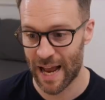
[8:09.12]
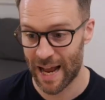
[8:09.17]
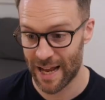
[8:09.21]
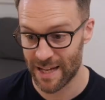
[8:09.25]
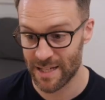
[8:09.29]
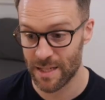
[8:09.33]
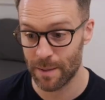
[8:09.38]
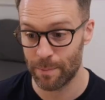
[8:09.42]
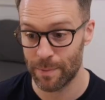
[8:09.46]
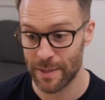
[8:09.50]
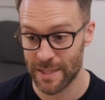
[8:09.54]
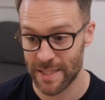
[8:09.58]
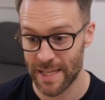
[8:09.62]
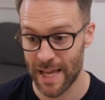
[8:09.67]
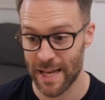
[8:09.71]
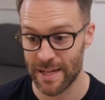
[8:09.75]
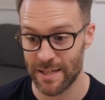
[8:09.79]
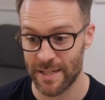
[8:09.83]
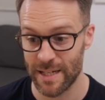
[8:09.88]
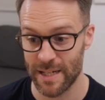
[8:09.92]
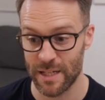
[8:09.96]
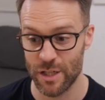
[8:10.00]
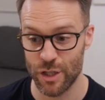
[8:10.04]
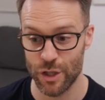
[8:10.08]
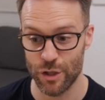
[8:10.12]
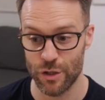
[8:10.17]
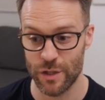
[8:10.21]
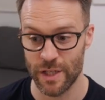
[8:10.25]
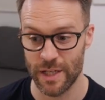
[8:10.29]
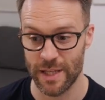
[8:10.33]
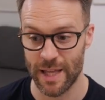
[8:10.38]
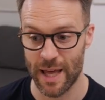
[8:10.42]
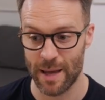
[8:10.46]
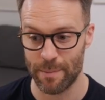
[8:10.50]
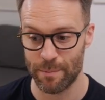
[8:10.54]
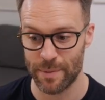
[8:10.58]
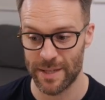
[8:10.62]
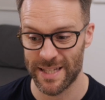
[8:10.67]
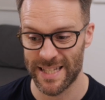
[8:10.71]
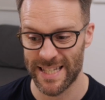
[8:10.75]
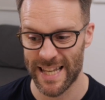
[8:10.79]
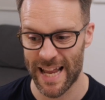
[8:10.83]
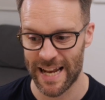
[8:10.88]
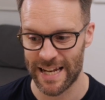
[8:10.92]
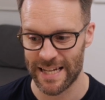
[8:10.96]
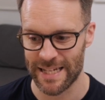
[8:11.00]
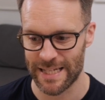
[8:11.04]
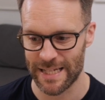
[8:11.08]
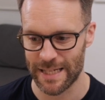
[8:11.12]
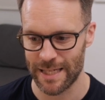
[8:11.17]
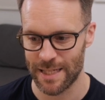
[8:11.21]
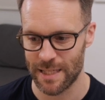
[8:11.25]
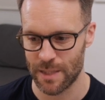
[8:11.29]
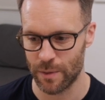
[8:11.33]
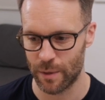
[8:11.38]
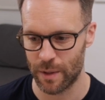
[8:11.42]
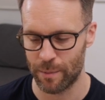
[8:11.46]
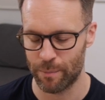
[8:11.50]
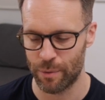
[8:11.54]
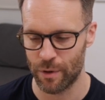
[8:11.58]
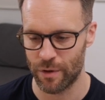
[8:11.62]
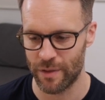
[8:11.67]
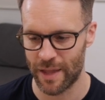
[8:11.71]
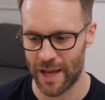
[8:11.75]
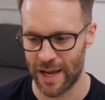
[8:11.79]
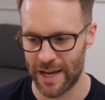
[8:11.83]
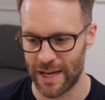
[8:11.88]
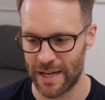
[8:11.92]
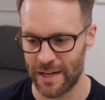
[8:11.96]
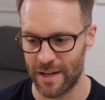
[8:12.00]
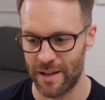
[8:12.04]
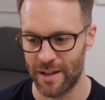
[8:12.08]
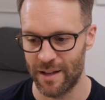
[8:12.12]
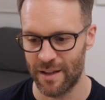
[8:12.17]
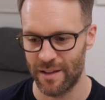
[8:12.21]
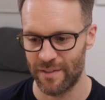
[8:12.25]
as a percentage. You see there, percent. So we're going to put that in.